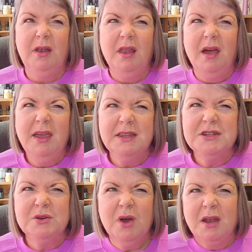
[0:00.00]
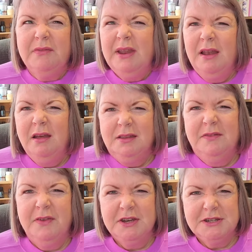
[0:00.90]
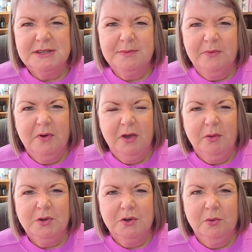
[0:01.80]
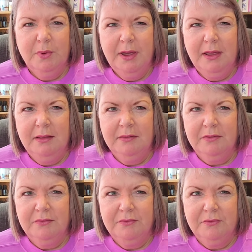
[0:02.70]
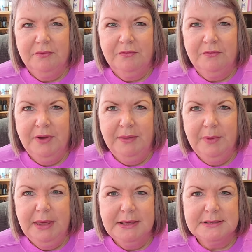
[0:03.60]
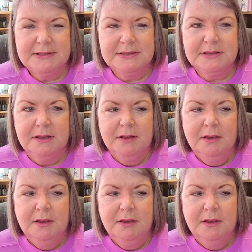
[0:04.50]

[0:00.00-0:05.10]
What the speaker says: like to, I'd really like to finish this before I go to Norway in 3 weeks.